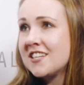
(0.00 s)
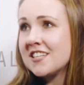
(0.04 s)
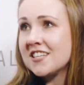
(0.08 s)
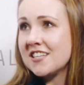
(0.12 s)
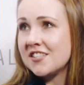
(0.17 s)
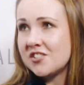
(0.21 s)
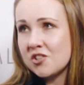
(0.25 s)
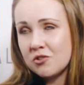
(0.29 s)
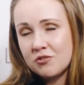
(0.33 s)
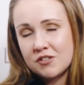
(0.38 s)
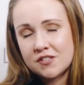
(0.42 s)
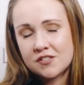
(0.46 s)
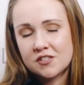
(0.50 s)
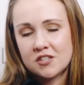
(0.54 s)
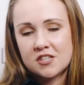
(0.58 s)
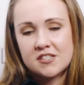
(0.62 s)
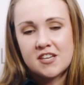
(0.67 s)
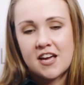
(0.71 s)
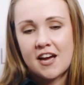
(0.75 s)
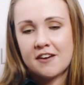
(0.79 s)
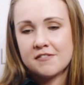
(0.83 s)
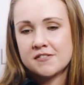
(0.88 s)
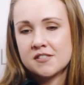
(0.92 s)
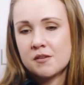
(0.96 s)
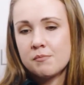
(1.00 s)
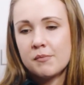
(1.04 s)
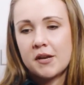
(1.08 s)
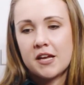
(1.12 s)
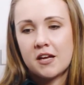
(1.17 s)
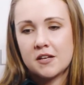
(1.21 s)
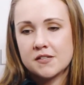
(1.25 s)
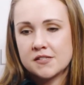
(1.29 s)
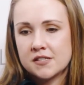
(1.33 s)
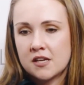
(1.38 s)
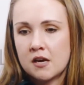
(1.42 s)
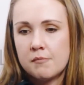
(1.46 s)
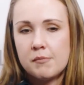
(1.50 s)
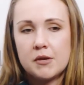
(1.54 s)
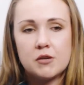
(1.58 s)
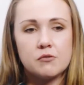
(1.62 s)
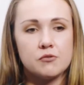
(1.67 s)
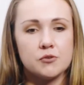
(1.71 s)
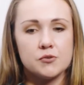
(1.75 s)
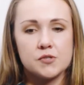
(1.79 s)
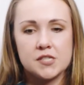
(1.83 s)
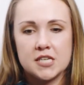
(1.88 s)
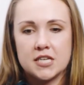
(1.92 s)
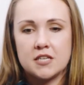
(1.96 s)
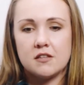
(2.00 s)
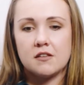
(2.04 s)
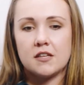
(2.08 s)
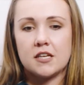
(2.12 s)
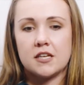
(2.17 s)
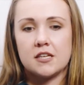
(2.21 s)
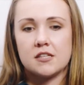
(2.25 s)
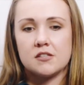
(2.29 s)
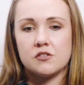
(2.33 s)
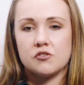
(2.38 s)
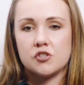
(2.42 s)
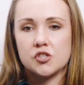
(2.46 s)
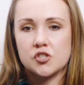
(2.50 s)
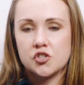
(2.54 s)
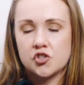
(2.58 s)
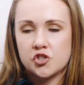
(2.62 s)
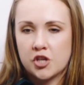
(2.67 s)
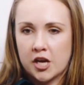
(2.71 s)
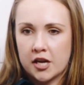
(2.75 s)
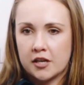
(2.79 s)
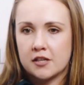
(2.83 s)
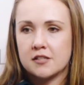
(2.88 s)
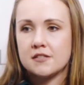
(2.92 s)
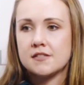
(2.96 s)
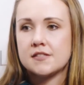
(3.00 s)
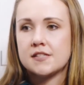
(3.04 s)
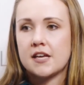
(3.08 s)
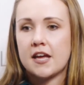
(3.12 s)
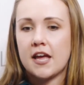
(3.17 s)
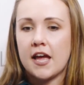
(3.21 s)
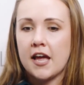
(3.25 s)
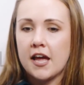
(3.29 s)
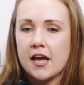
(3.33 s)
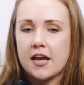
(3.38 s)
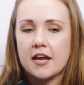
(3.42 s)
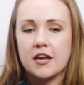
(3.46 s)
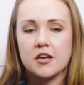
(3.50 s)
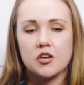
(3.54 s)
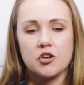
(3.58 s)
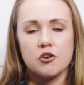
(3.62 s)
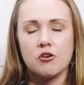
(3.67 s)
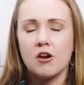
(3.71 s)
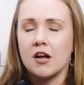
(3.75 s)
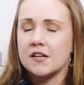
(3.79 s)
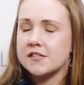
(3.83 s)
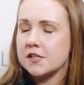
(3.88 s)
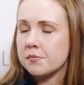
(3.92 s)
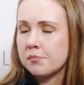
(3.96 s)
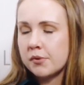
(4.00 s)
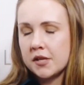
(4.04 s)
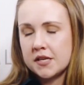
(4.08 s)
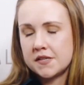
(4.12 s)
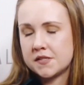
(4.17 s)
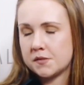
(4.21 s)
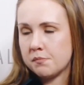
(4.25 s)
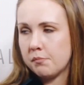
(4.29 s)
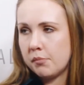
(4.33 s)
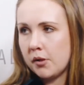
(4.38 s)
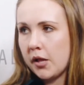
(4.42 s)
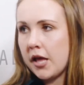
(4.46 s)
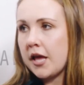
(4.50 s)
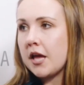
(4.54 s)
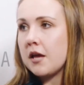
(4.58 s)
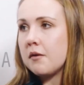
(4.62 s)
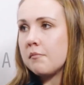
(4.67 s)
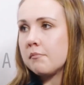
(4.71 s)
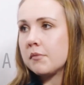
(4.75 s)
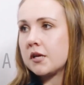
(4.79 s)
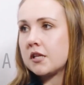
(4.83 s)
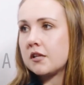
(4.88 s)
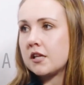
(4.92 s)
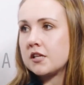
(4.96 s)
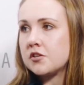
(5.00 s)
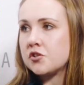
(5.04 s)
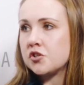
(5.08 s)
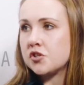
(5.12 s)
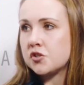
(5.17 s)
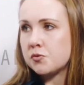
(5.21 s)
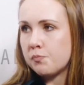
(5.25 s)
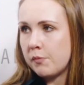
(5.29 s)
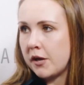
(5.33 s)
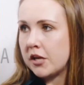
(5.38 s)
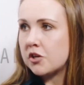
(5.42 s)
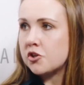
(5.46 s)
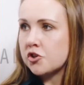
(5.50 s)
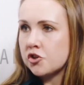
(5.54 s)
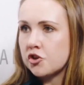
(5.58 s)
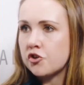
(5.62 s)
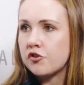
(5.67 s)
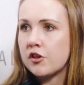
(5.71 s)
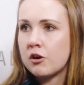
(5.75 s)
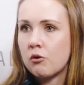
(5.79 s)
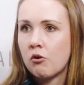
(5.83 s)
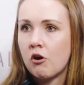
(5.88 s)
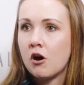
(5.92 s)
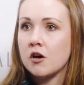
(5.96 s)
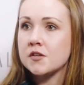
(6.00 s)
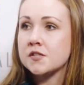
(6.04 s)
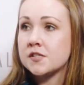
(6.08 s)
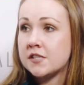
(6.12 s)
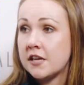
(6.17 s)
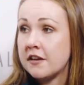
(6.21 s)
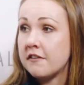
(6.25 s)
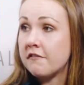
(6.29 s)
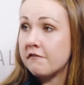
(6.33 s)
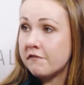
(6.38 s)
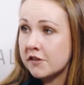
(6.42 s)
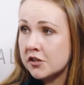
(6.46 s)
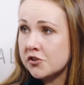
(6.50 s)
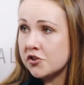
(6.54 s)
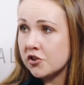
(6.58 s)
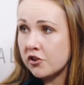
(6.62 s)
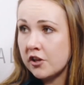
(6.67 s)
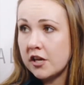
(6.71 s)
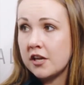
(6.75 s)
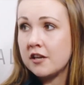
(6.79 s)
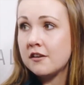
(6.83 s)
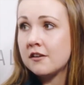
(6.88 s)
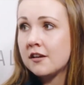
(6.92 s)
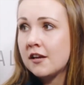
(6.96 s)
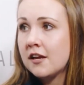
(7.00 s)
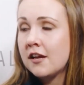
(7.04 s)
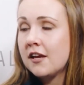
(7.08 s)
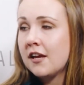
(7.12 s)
It's always good to have somebody else come in routinely and just check and say, hey, you're not to place blame, but let's just make sure that we're all staying vigilant